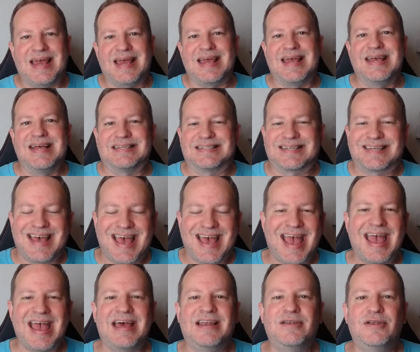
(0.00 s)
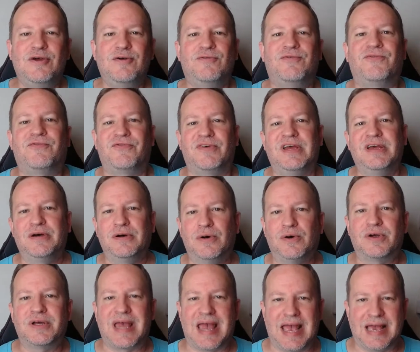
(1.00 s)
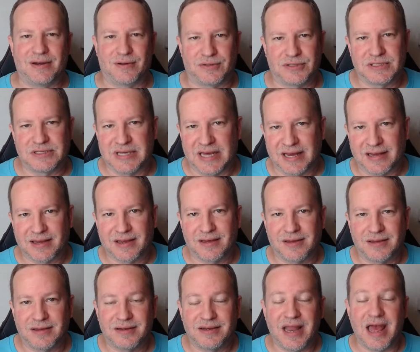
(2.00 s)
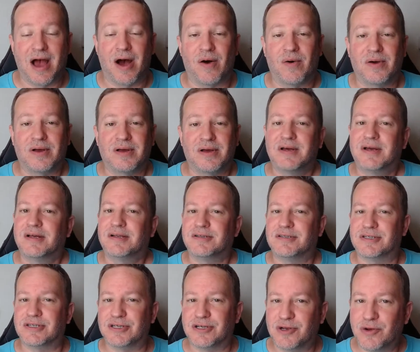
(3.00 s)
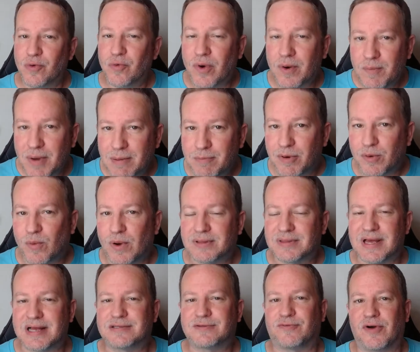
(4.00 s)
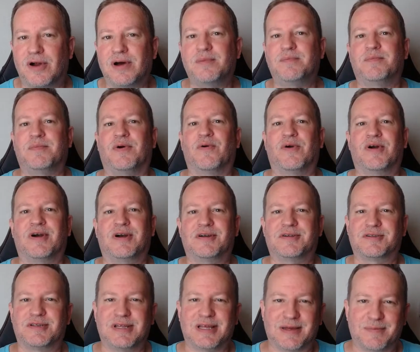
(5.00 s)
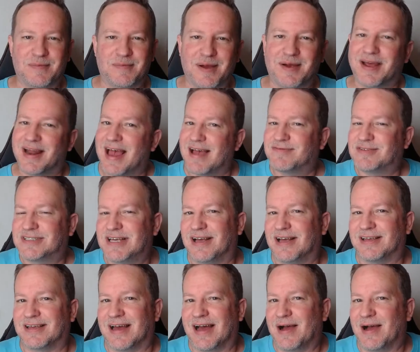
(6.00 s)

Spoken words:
Is Can You Feel Candlestick? Now, do you remember what that's from, or am I going to have to tell you?